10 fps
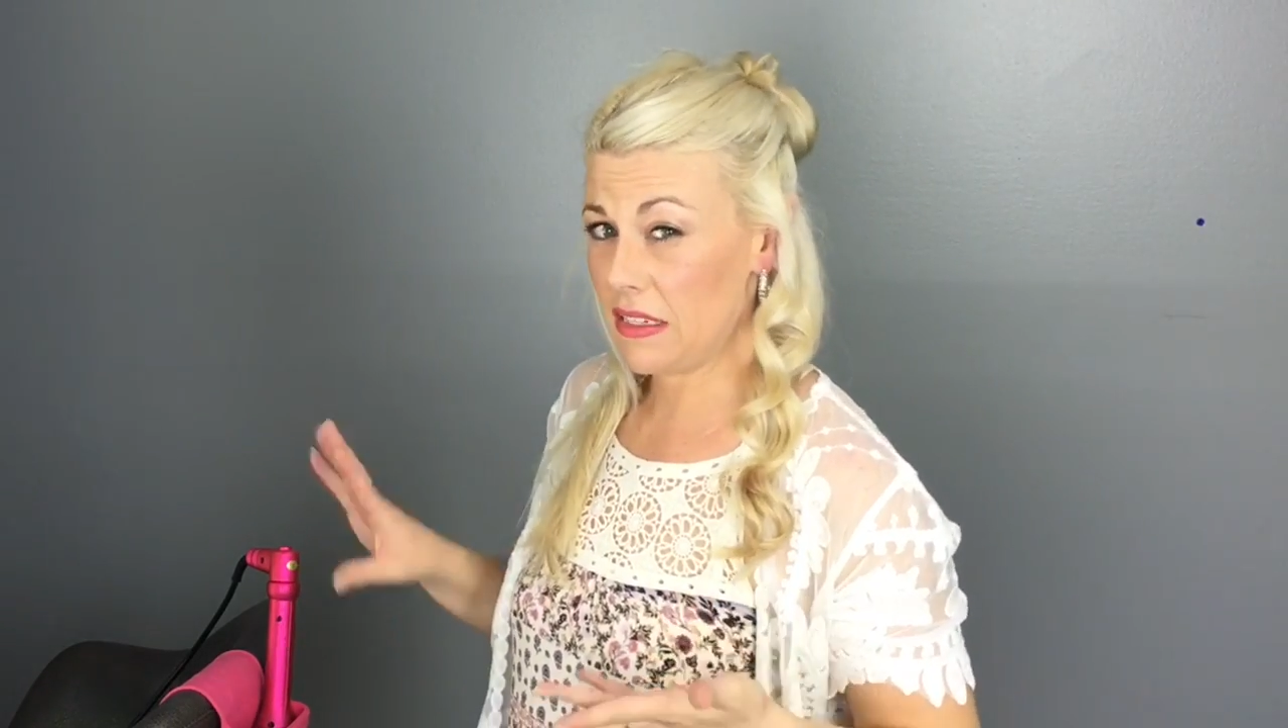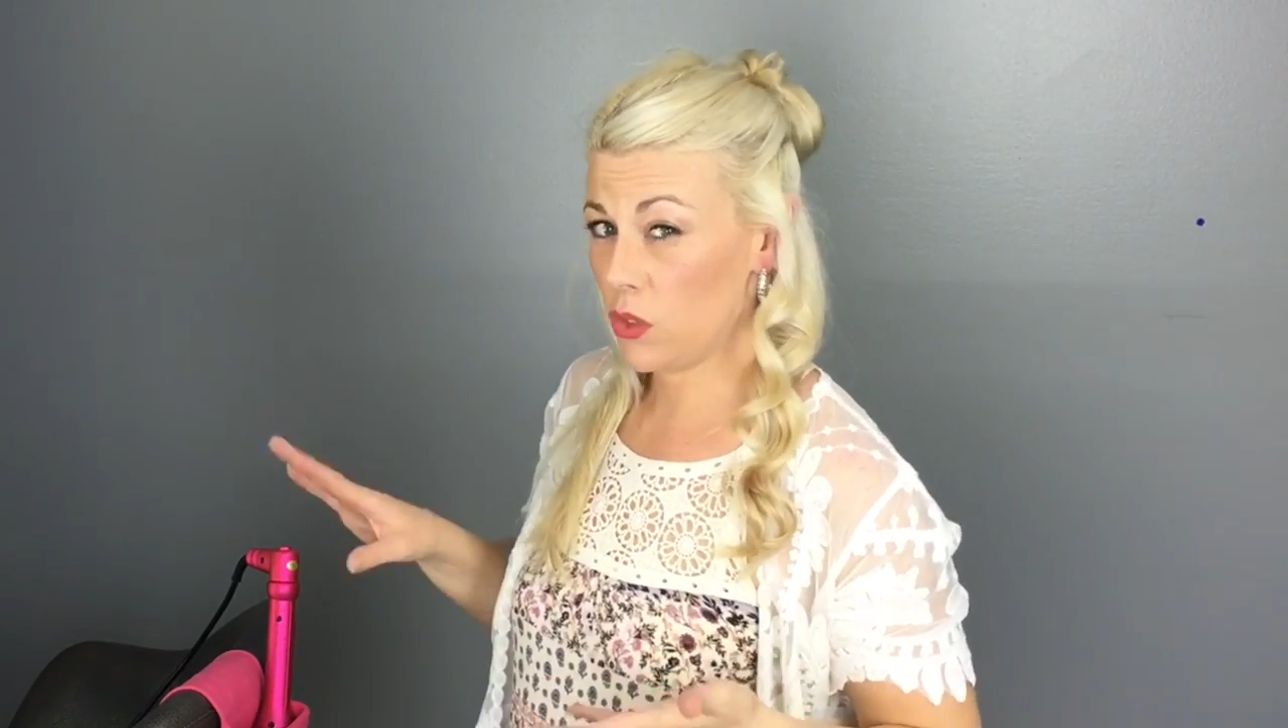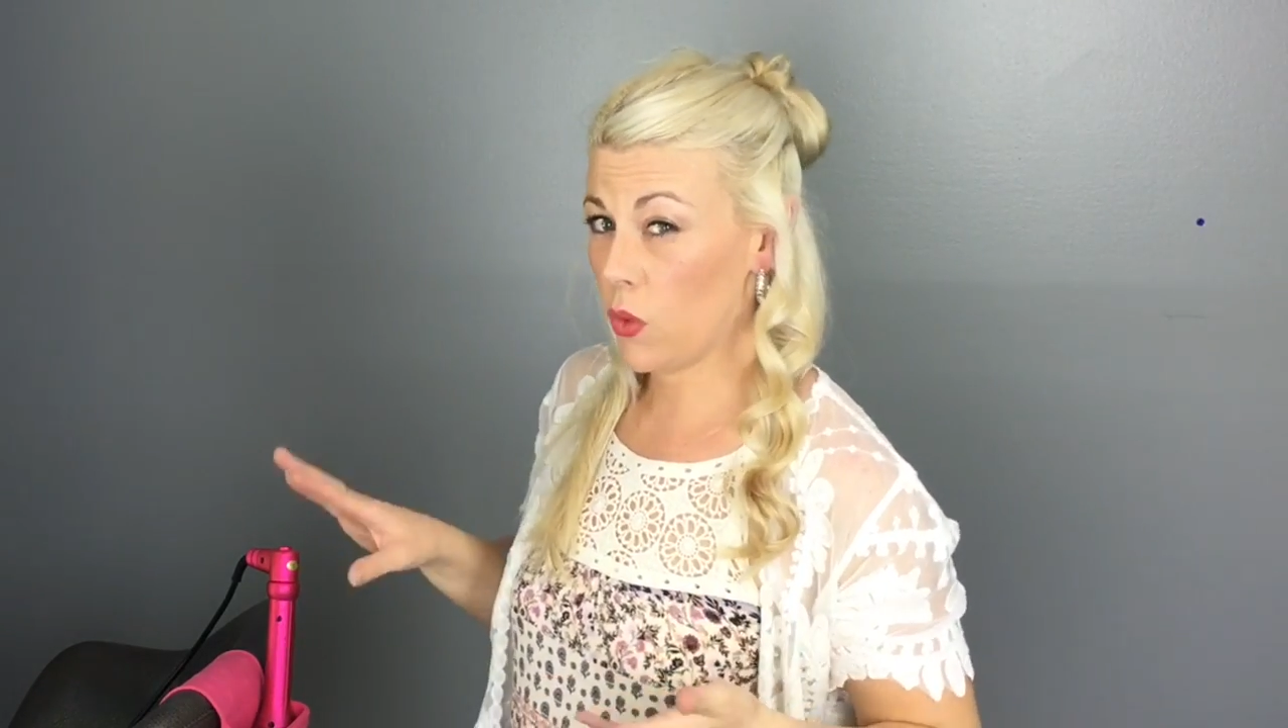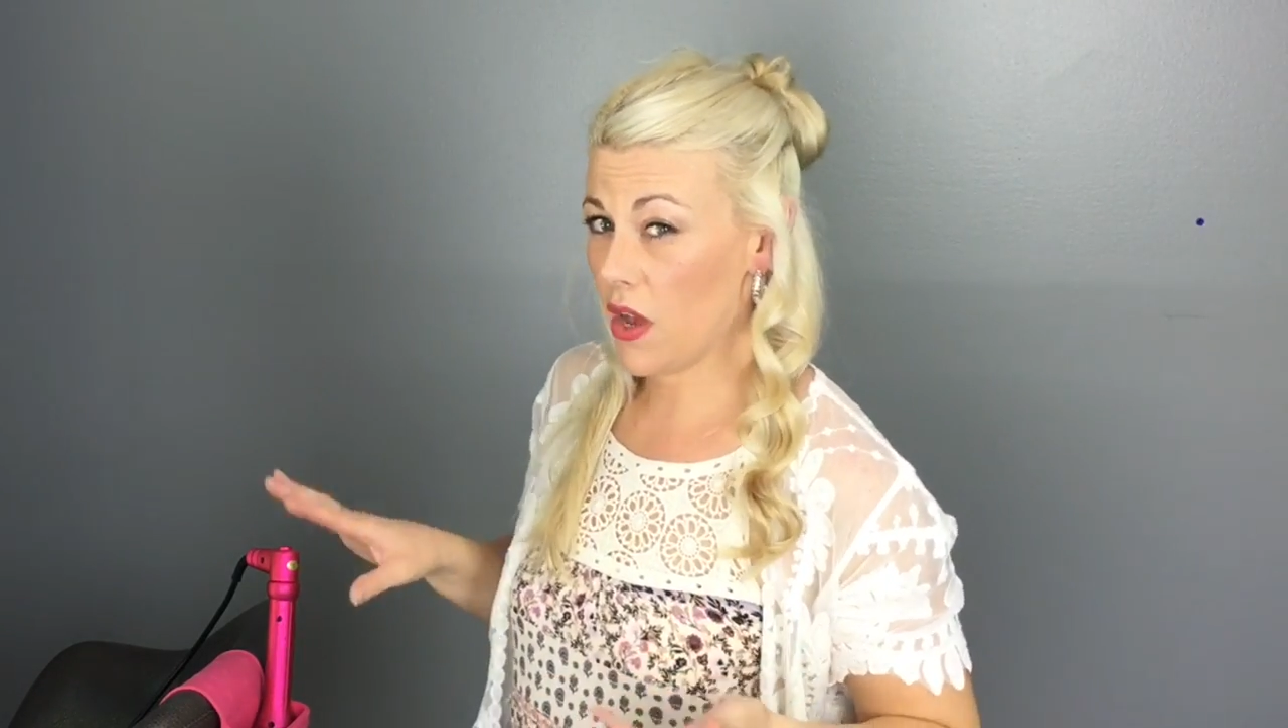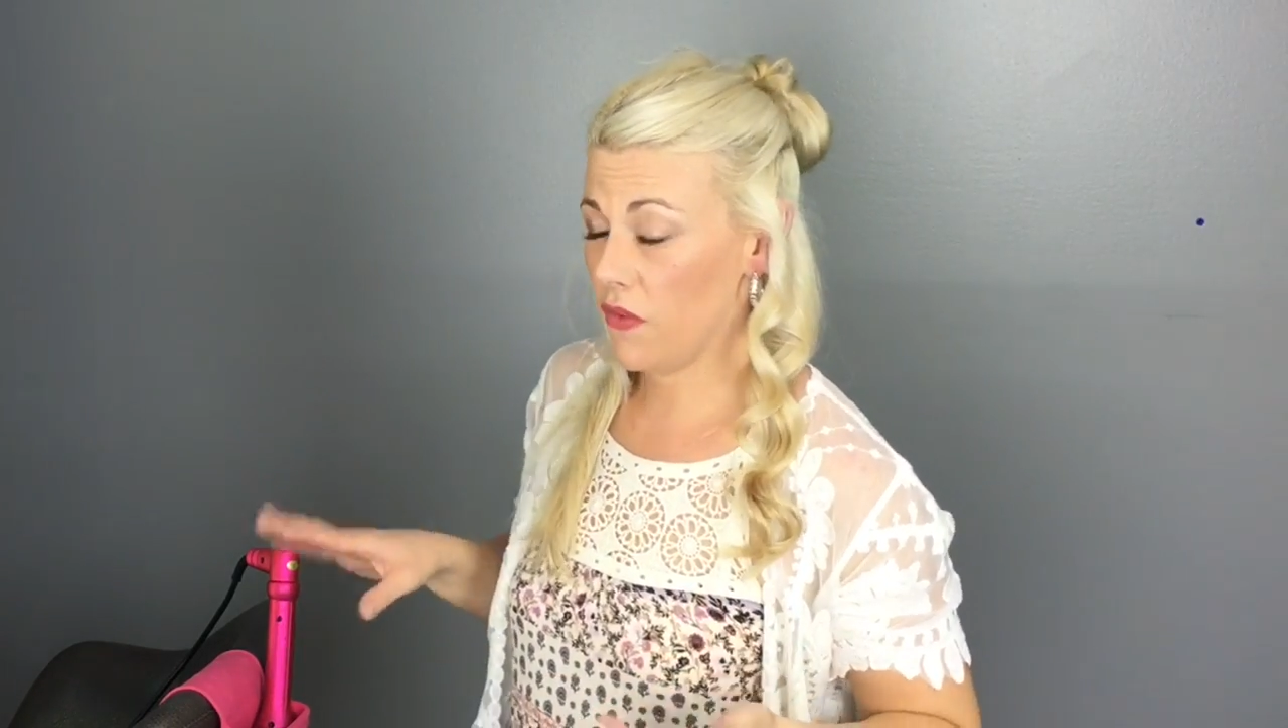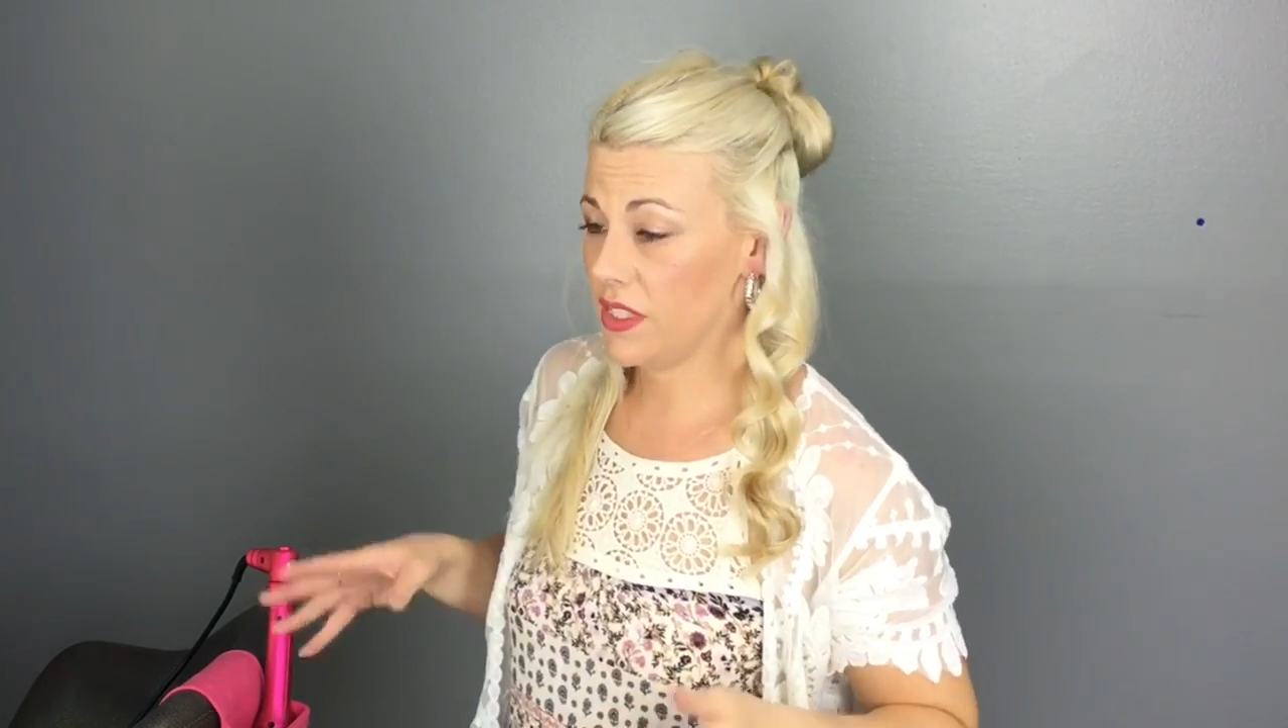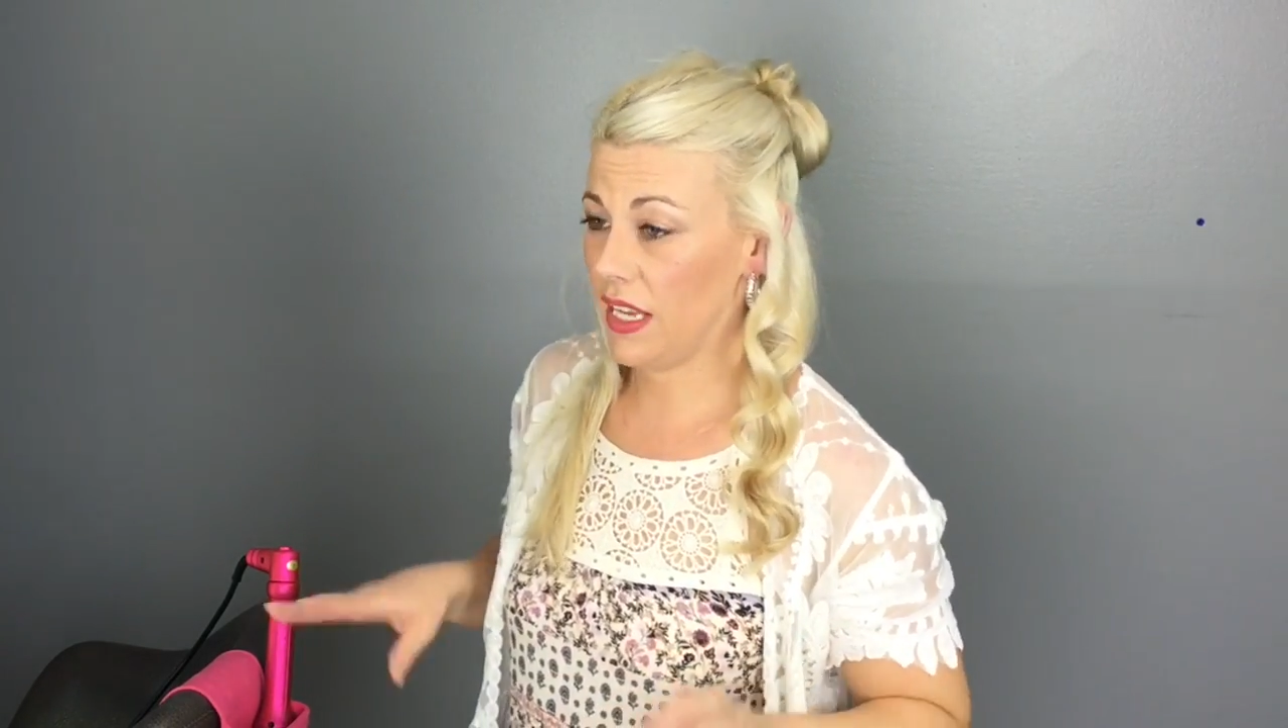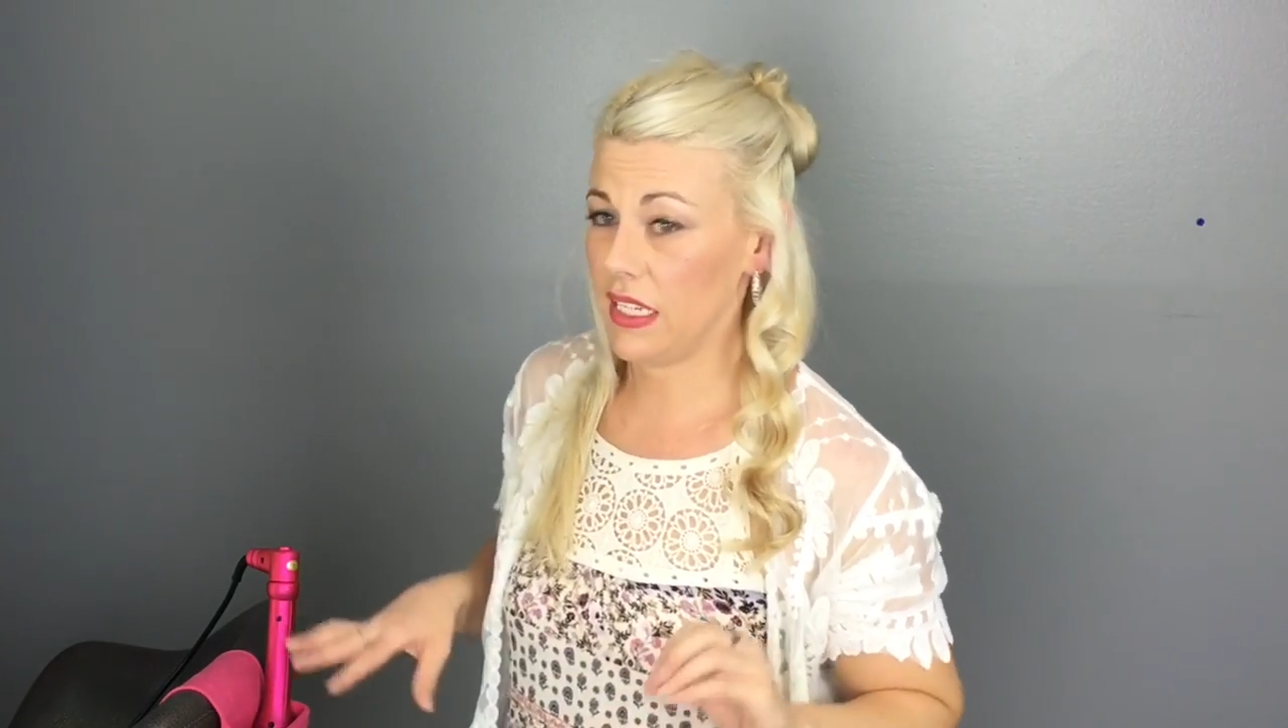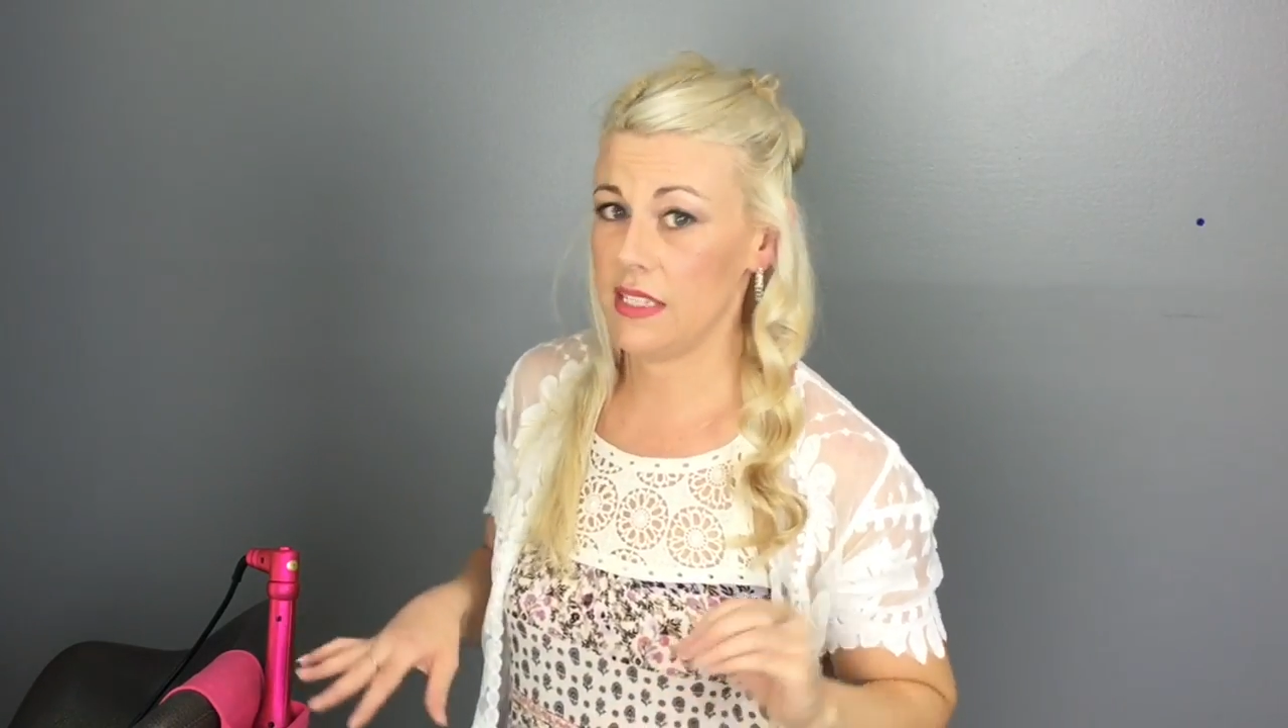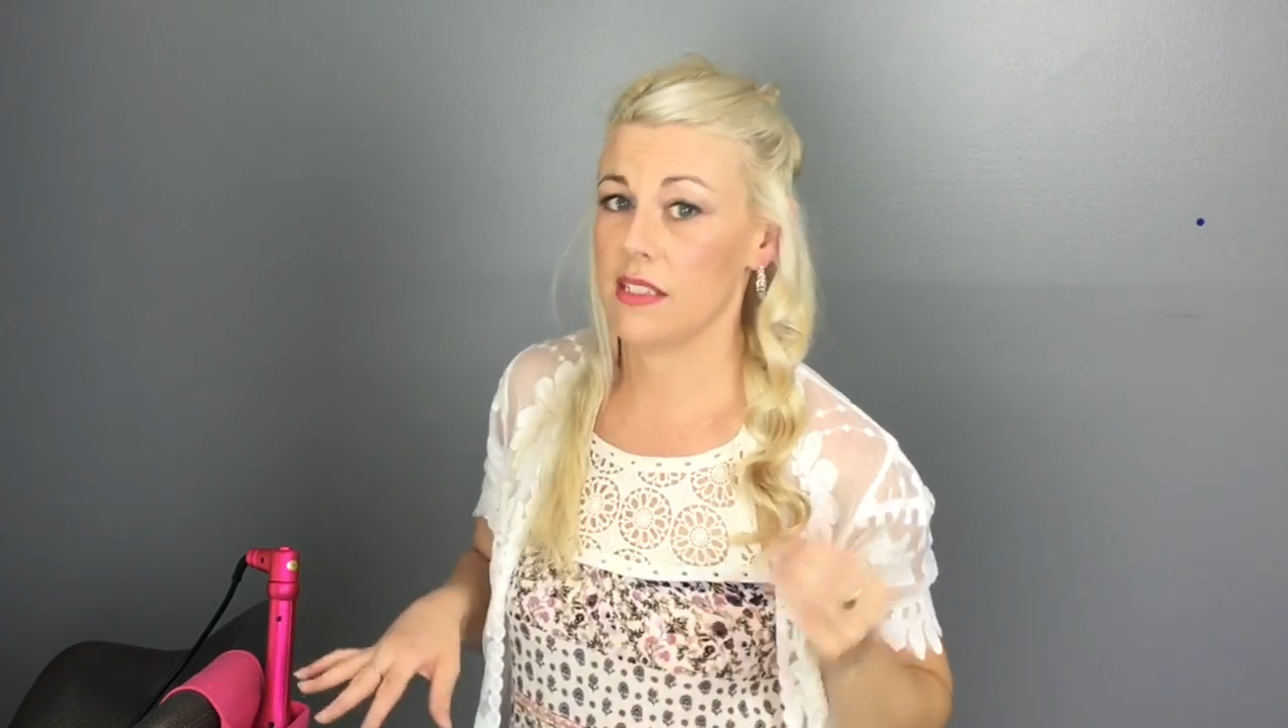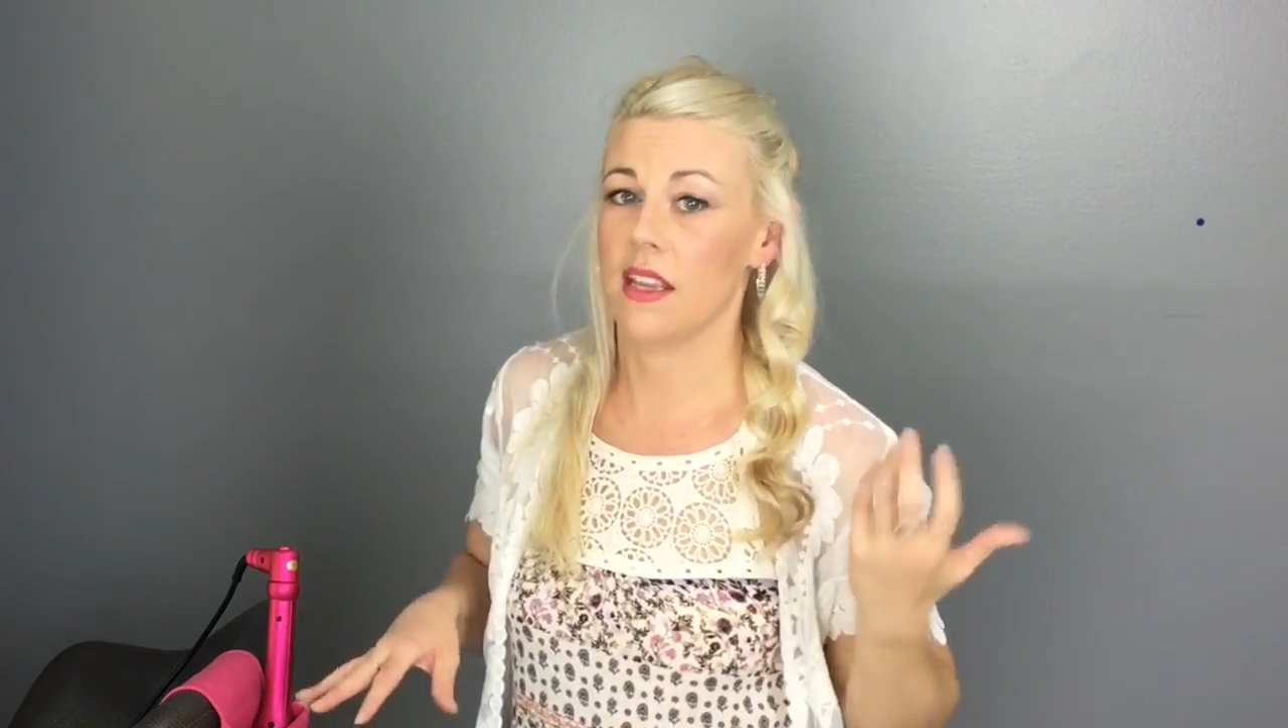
to twelve seconds.